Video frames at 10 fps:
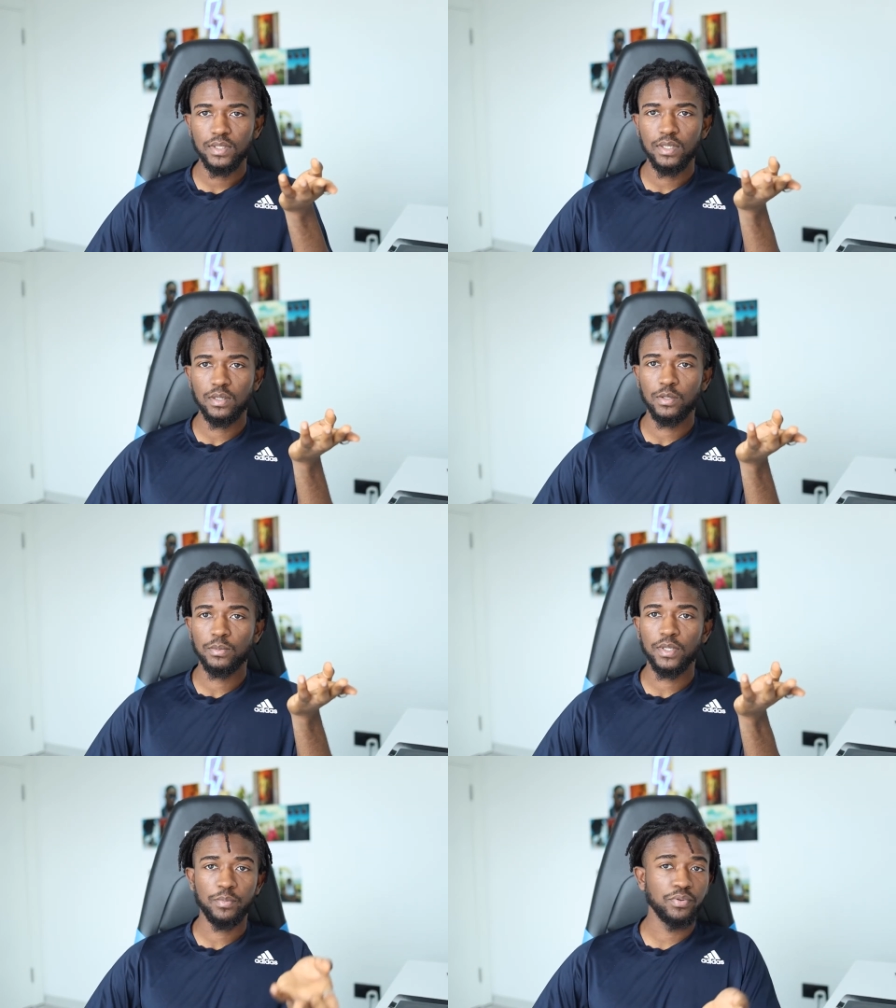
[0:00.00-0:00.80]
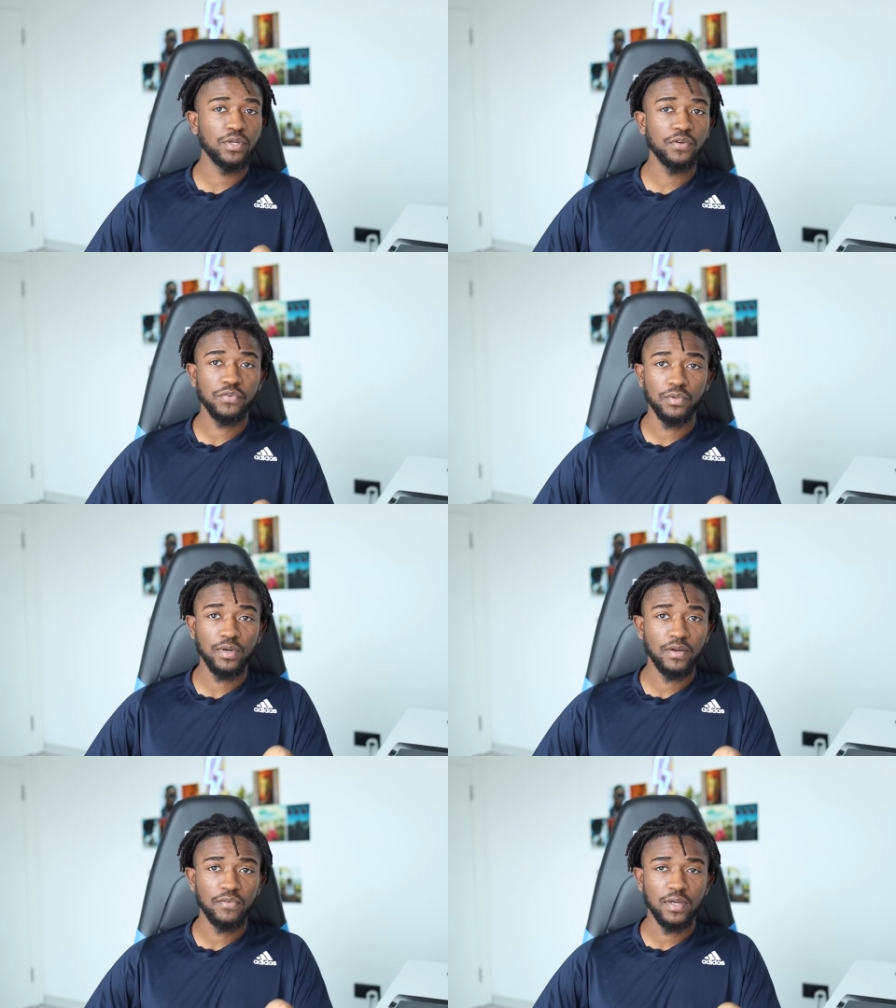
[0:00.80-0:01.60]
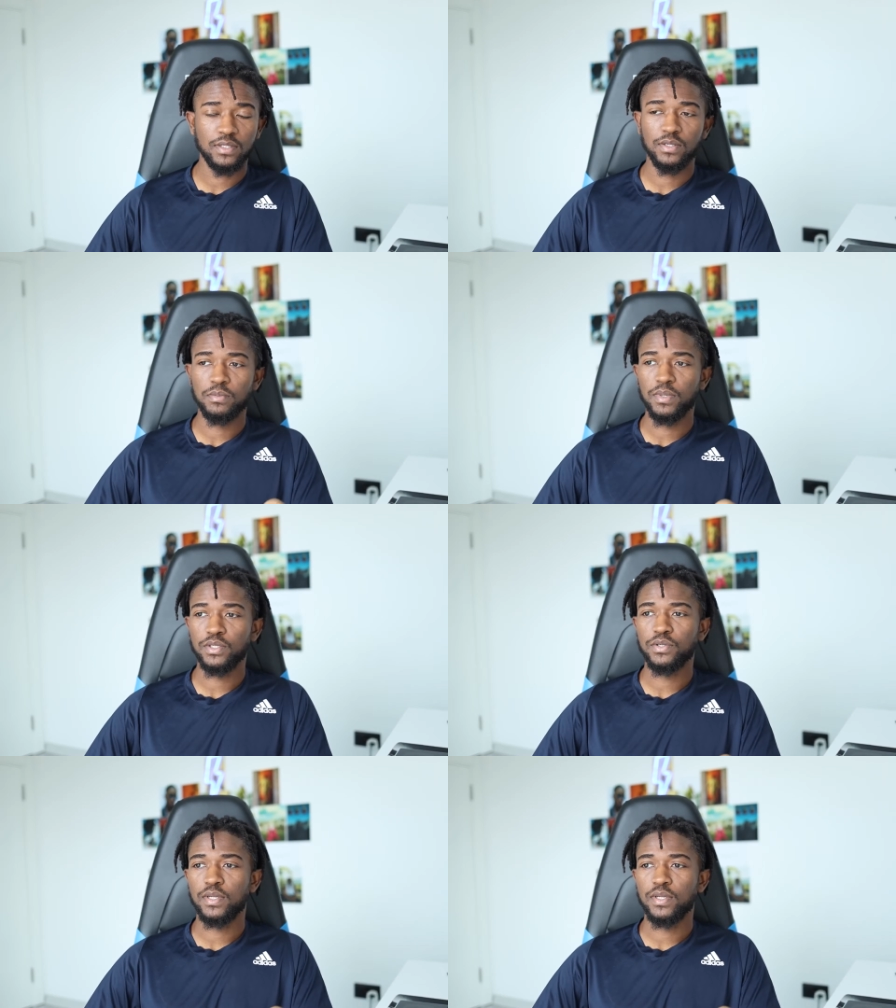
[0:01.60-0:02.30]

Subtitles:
A product photographer is going to make sure